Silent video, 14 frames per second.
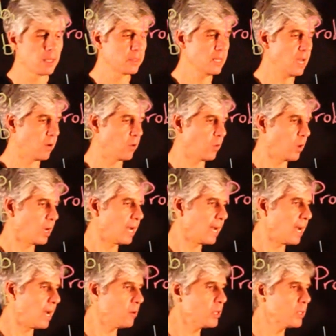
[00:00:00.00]
Now,
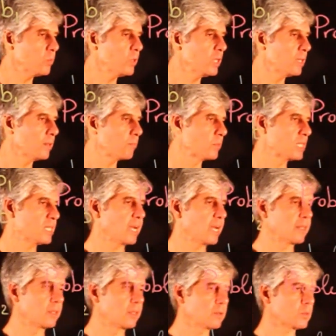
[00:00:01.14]
how can we decide?